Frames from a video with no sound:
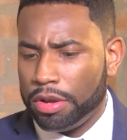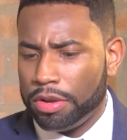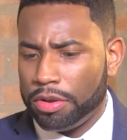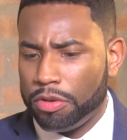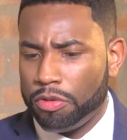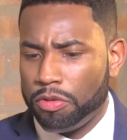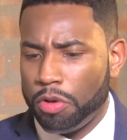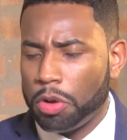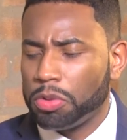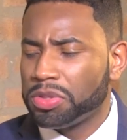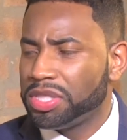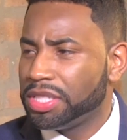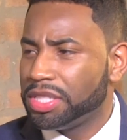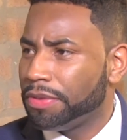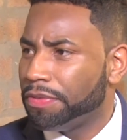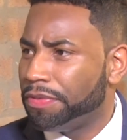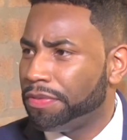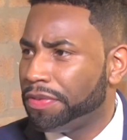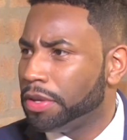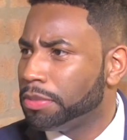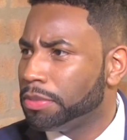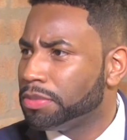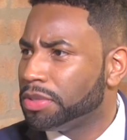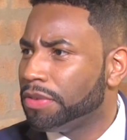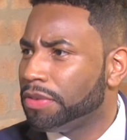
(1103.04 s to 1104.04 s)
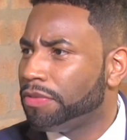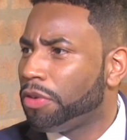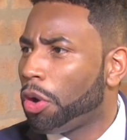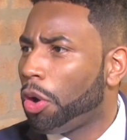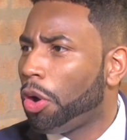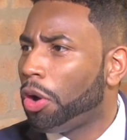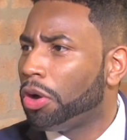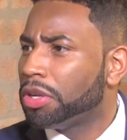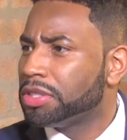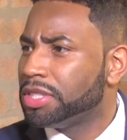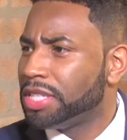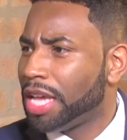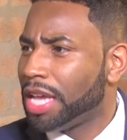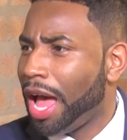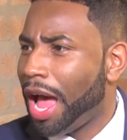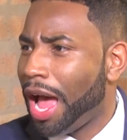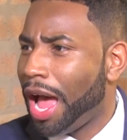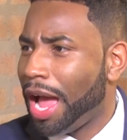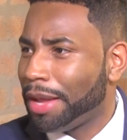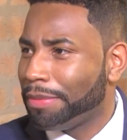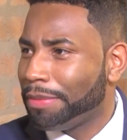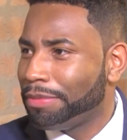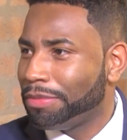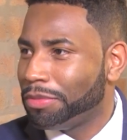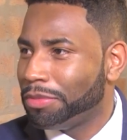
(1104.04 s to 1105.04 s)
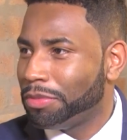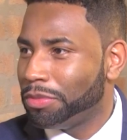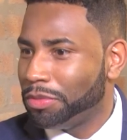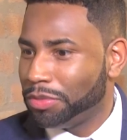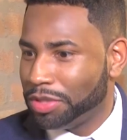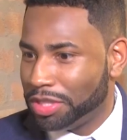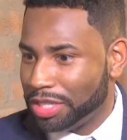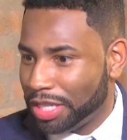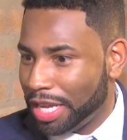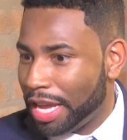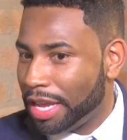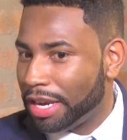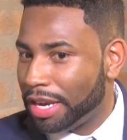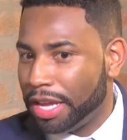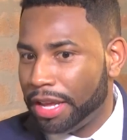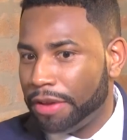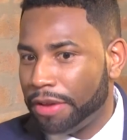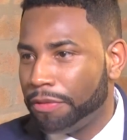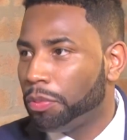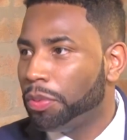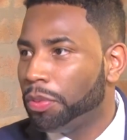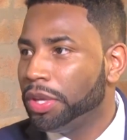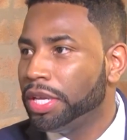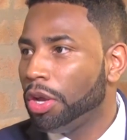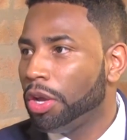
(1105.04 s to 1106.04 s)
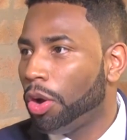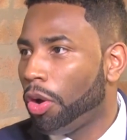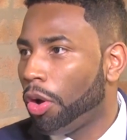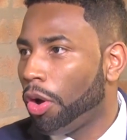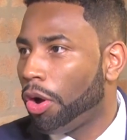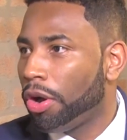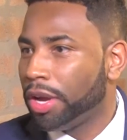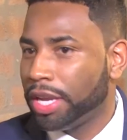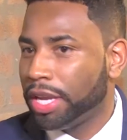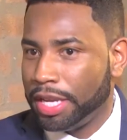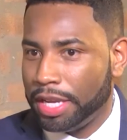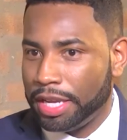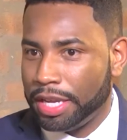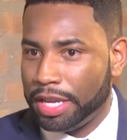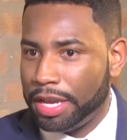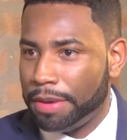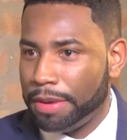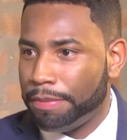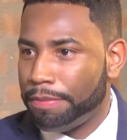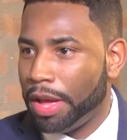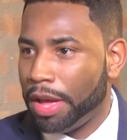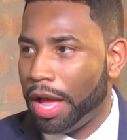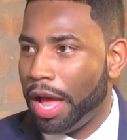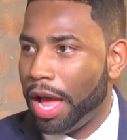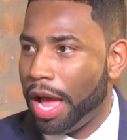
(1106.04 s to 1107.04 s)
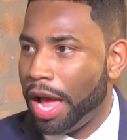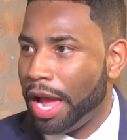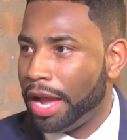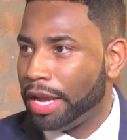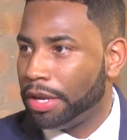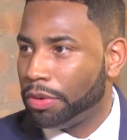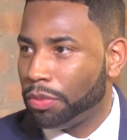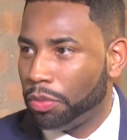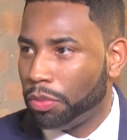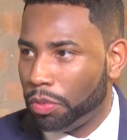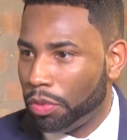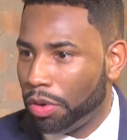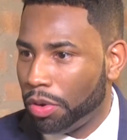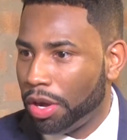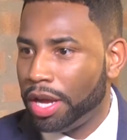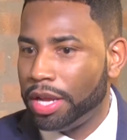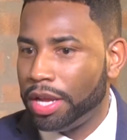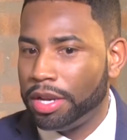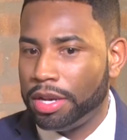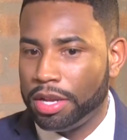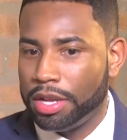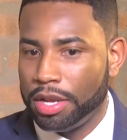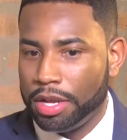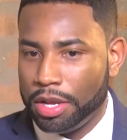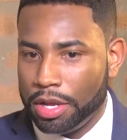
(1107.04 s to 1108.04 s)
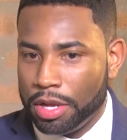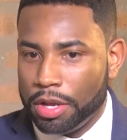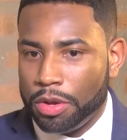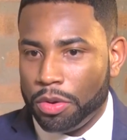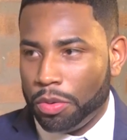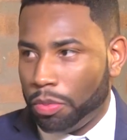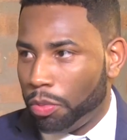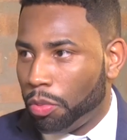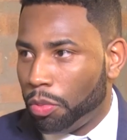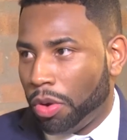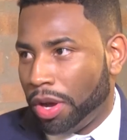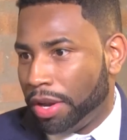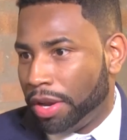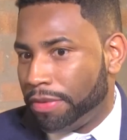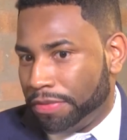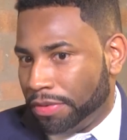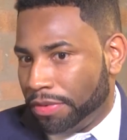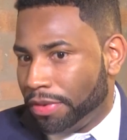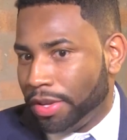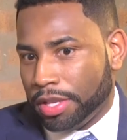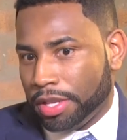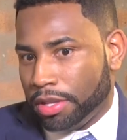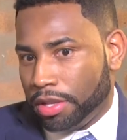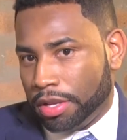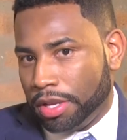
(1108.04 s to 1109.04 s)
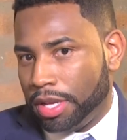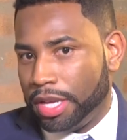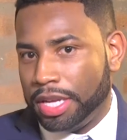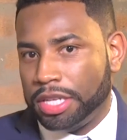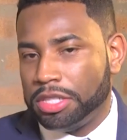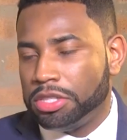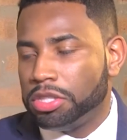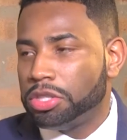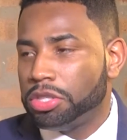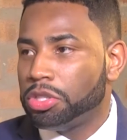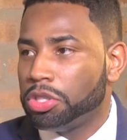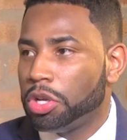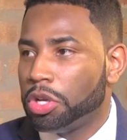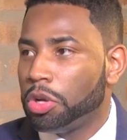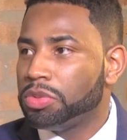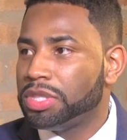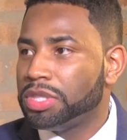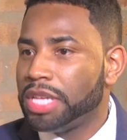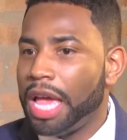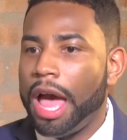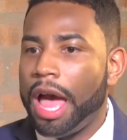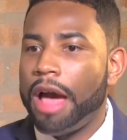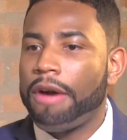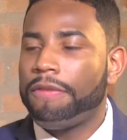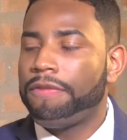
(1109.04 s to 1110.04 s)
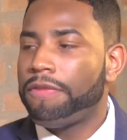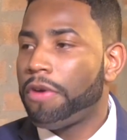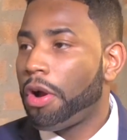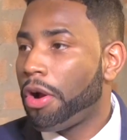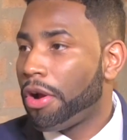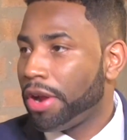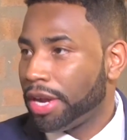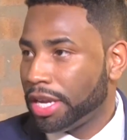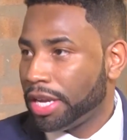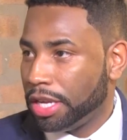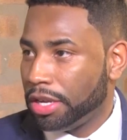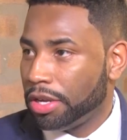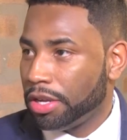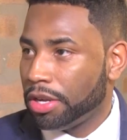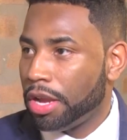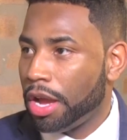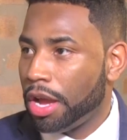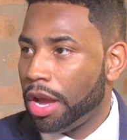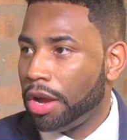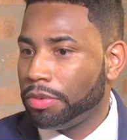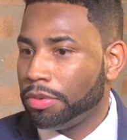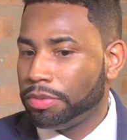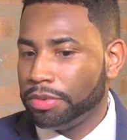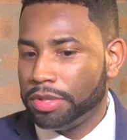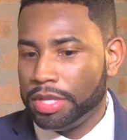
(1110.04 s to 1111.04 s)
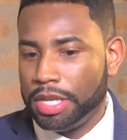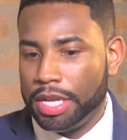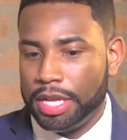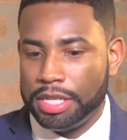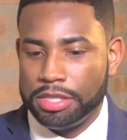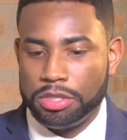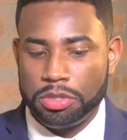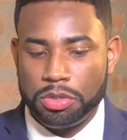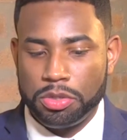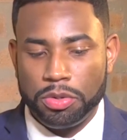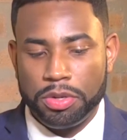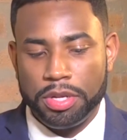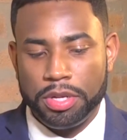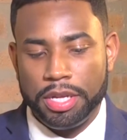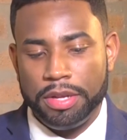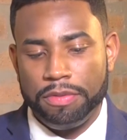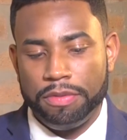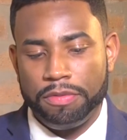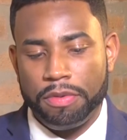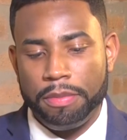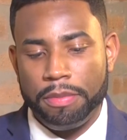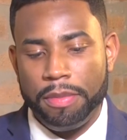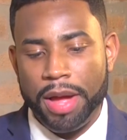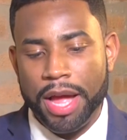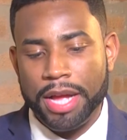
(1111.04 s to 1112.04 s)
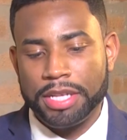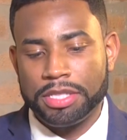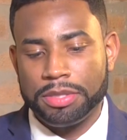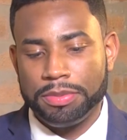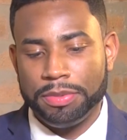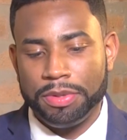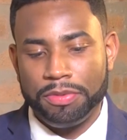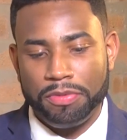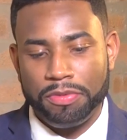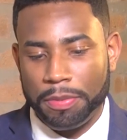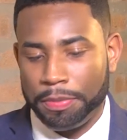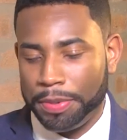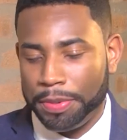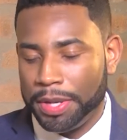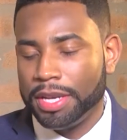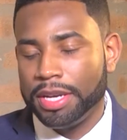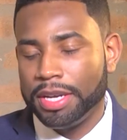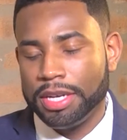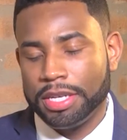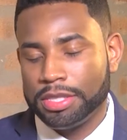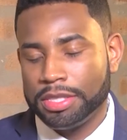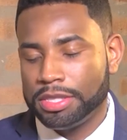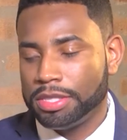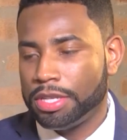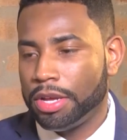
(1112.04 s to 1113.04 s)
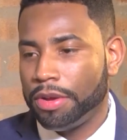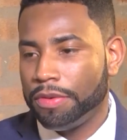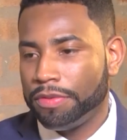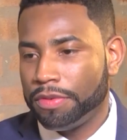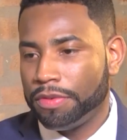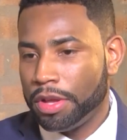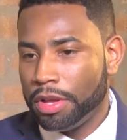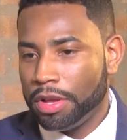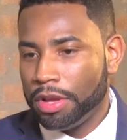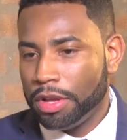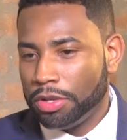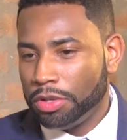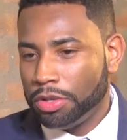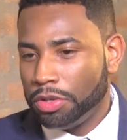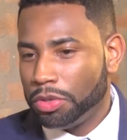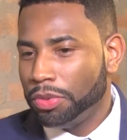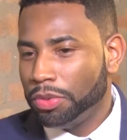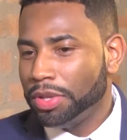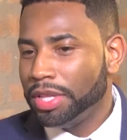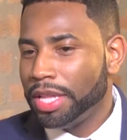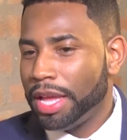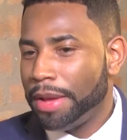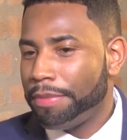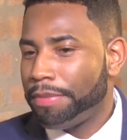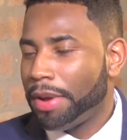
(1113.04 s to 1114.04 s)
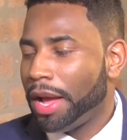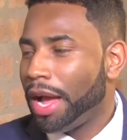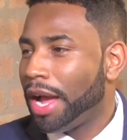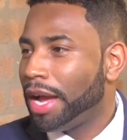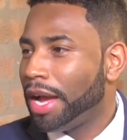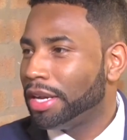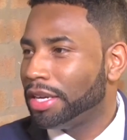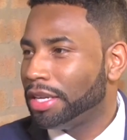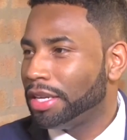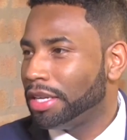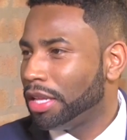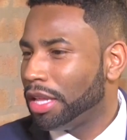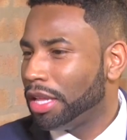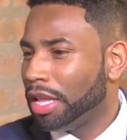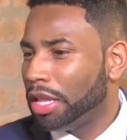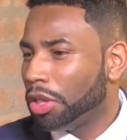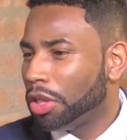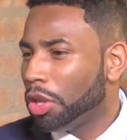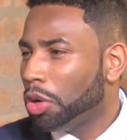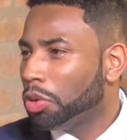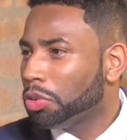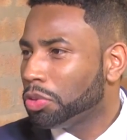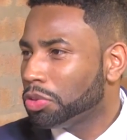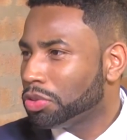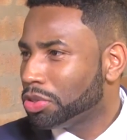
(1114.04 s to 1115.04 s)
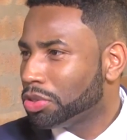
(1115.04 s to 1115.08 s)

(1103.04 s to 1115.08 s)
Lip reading: grossing films of all time. Once again, if we all can get behind one thing, it just shows how far it can go. And so it reminds me, repeating itself, doing that behind a local